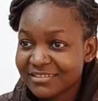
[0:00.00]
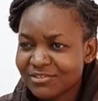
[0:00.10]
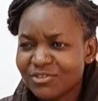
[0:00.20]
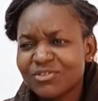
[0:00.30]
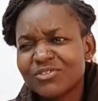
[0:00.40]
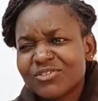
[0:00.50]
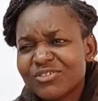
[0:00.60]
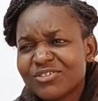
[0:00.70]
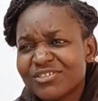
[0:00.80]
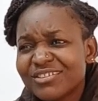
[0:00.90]

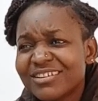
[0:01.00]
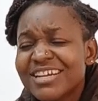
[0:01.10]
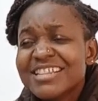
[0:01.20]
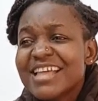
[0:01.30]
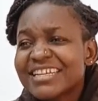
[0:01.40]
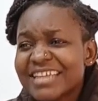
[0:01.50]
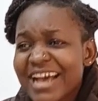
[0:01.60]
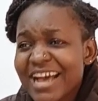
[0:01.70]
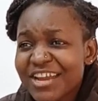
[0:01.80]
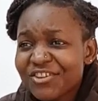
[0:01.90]
Oh, that
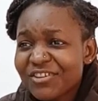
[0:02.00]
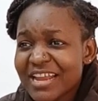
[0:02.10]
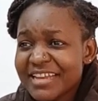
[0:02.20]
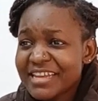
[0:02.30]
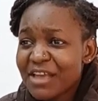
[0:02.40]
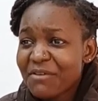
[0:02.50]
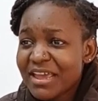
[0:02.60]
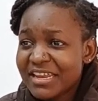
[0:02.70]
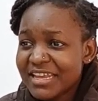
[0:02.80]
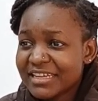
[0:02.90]
candle! I
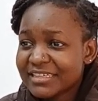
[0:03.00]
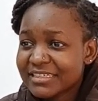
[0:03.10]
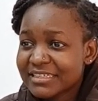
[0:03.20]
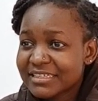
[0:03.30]
DIY'd it.